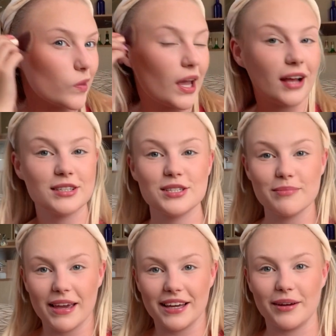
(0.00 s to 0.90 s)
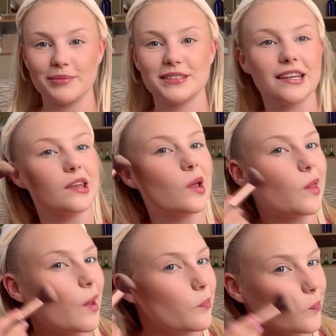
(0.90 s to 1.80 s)
how to do makeup, so that
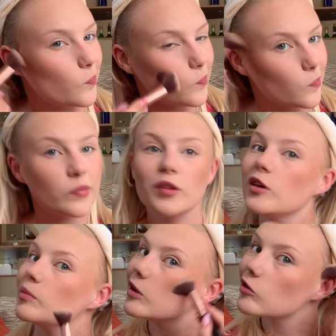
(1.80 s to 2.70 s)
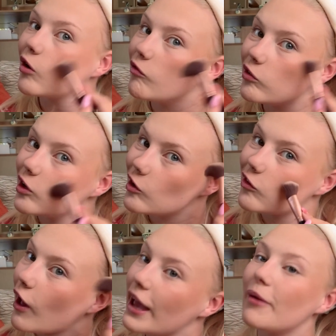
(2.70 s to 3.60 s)
then you can be as confident as
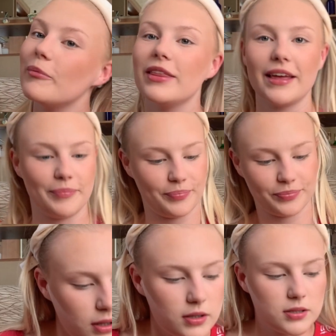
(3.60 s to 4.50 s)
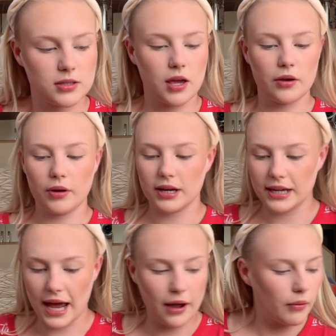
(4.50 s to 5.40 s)
I am with it. So
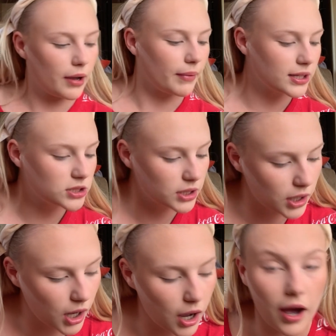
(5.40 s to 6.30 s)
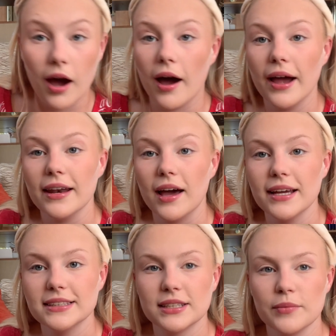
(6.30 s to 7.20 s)
now I'm actually going to
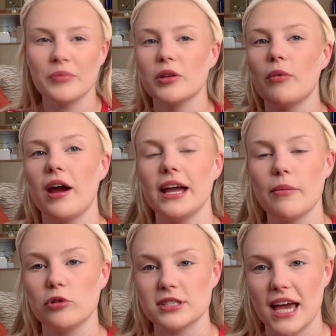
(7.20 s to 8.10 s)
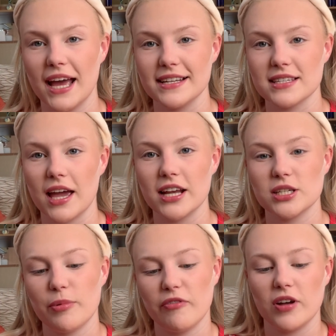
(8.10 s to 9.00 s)
highlight. Where I get more tanned, I
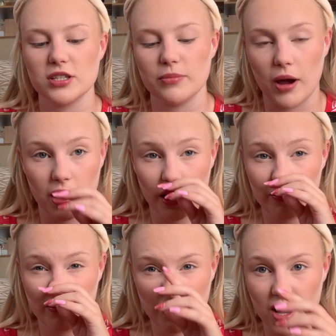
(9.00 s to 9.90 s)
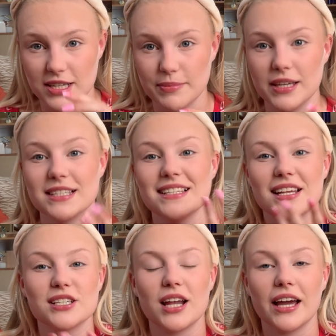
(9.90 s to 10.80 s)
actually prefer to do my highlight first, because it's
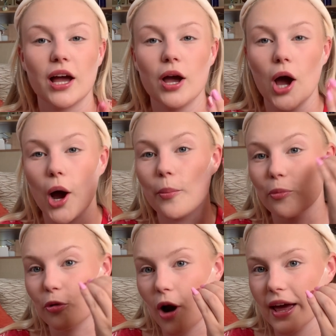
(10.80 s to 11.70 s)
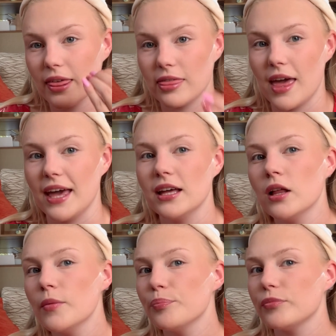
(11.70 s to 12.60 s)
such like a bright thing
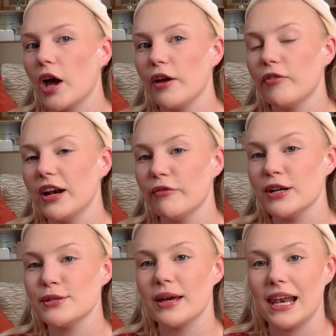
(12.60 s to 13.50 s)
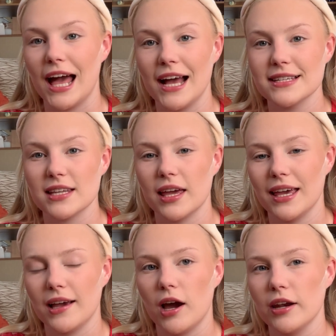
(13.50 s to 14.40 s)
that I find if I do it last,
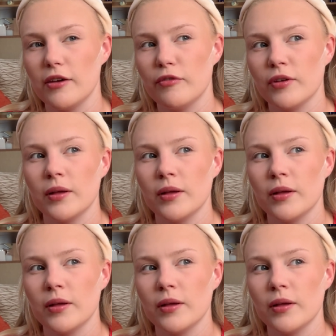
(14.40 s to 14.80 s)
it kind of